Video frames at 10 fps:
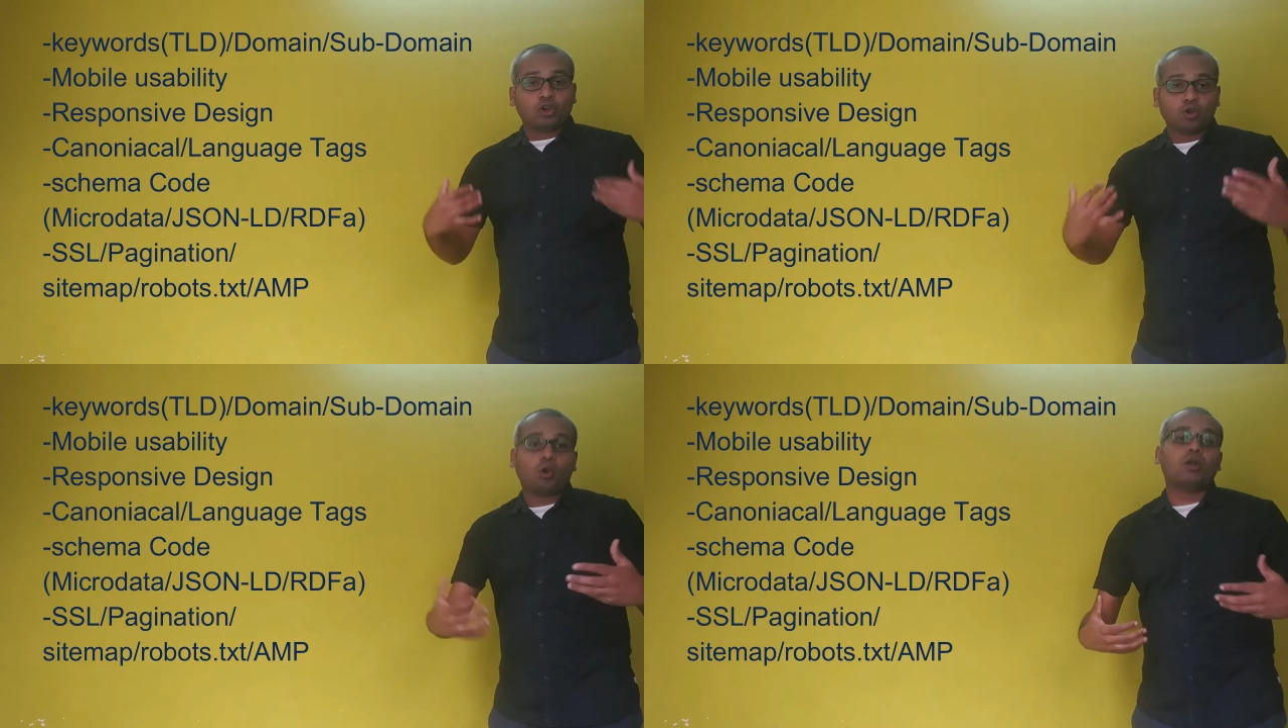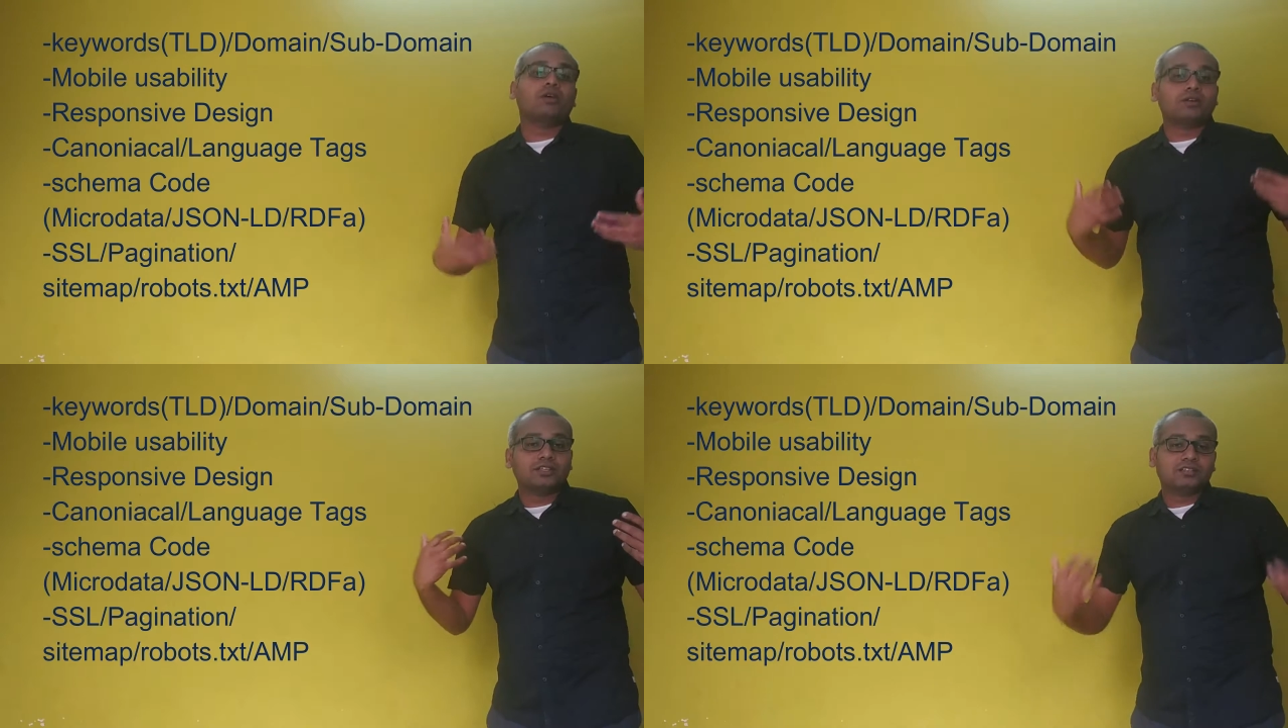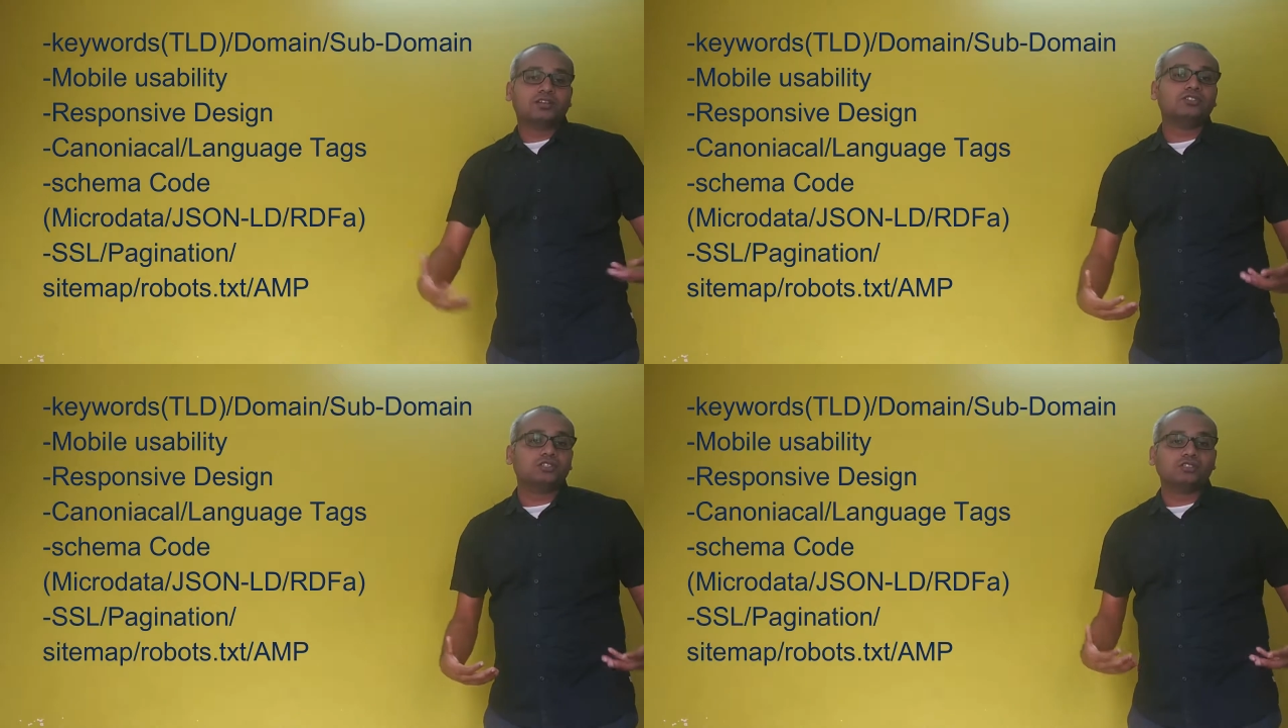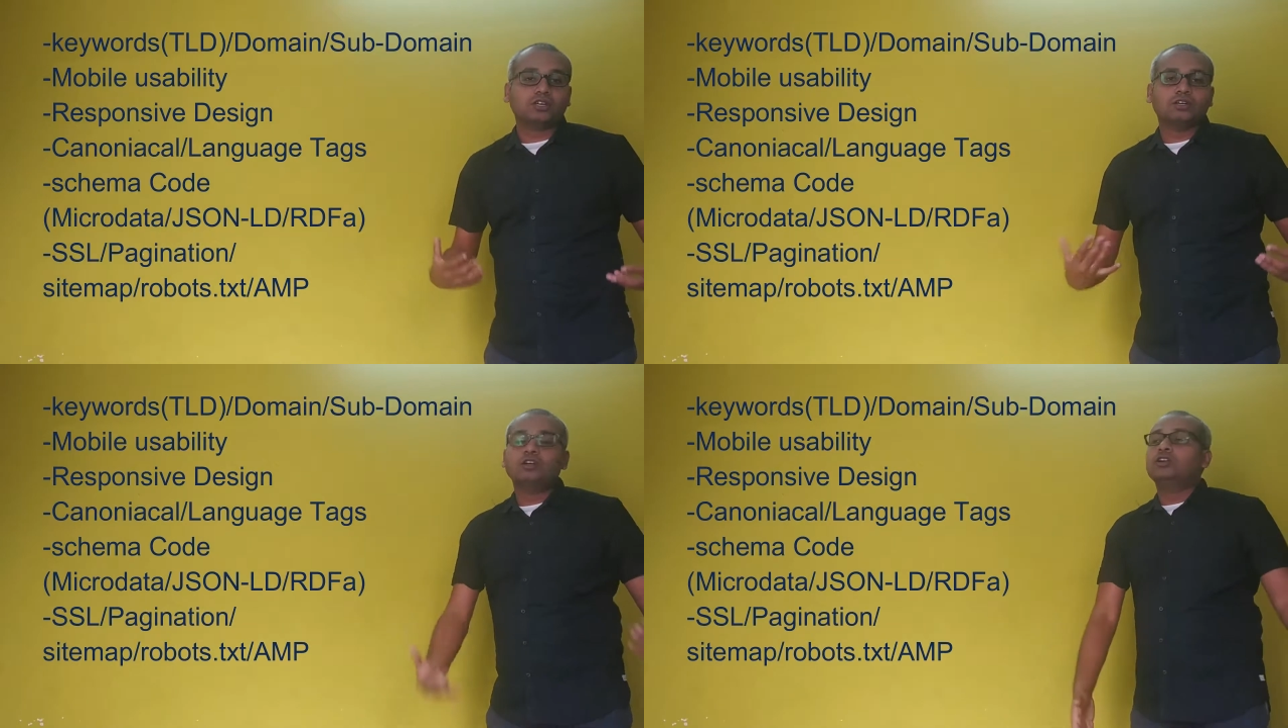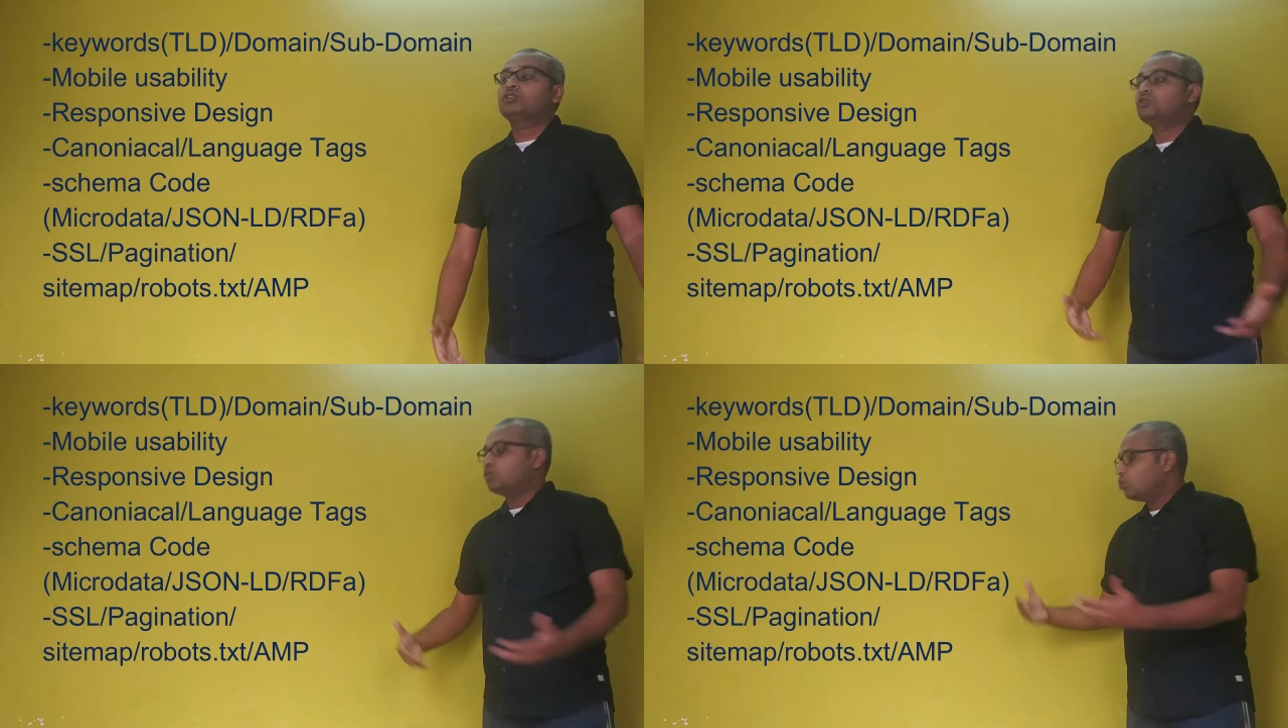crawler or the search engine
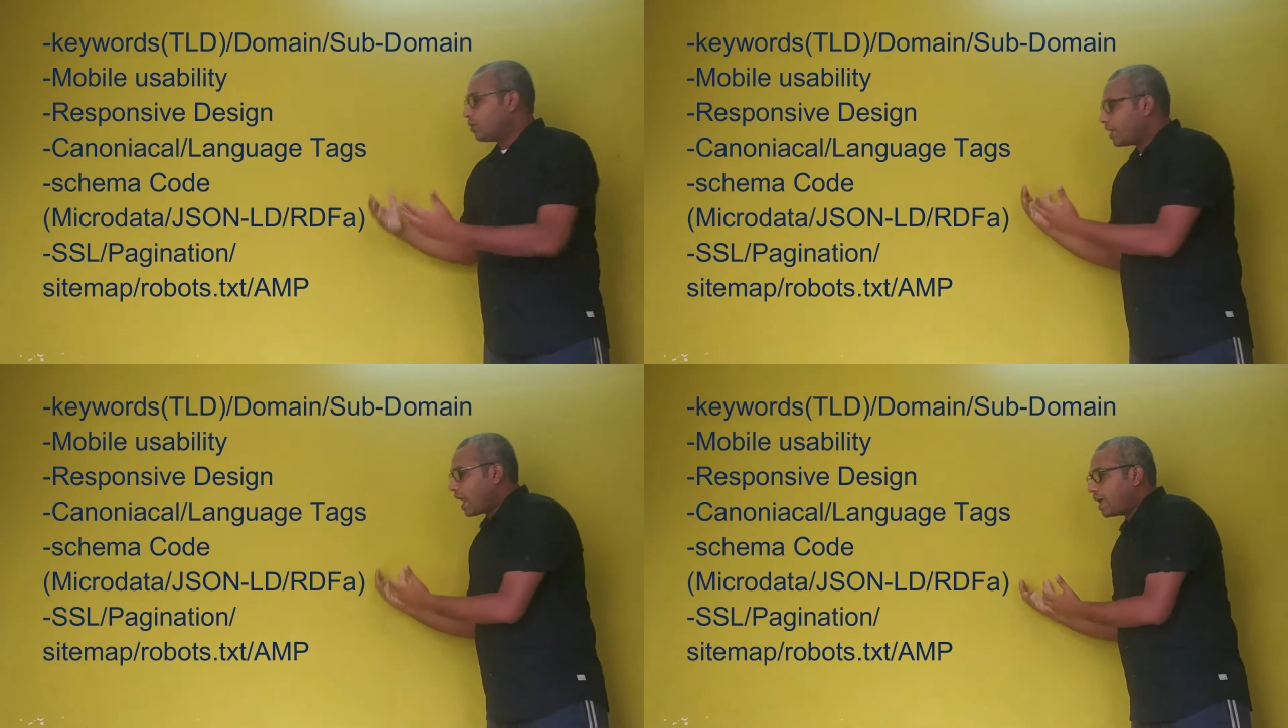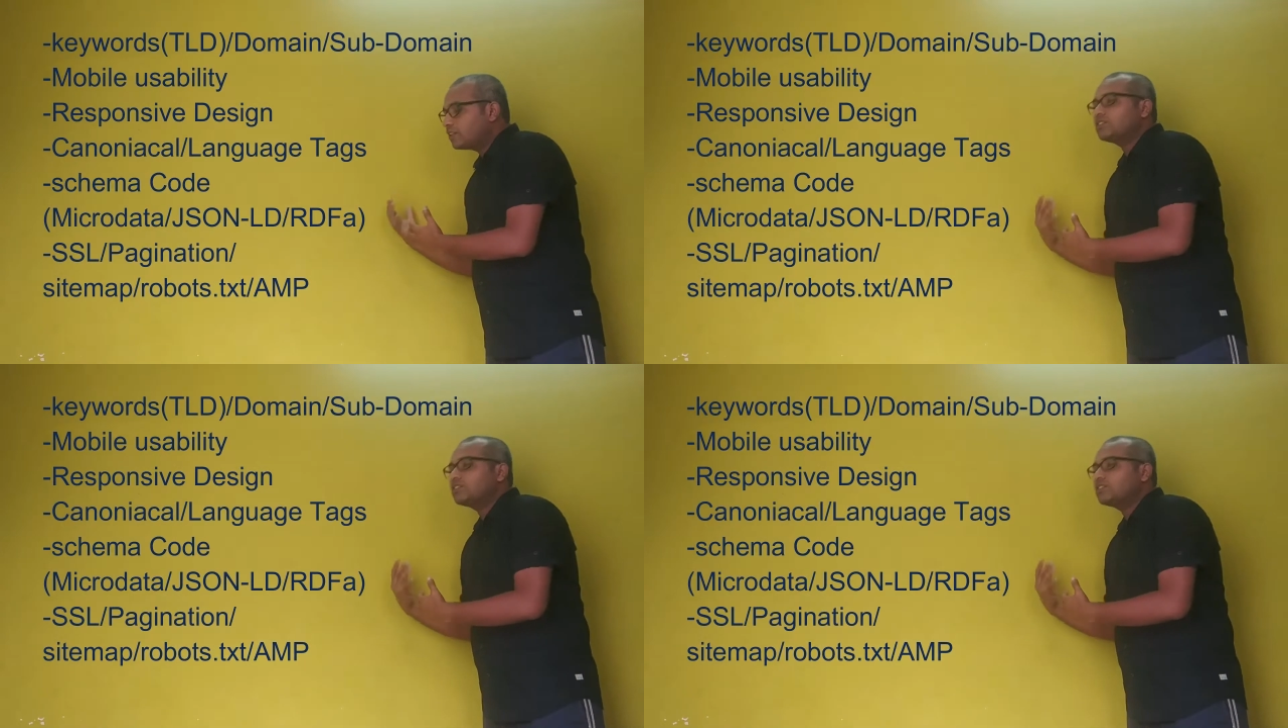to rank.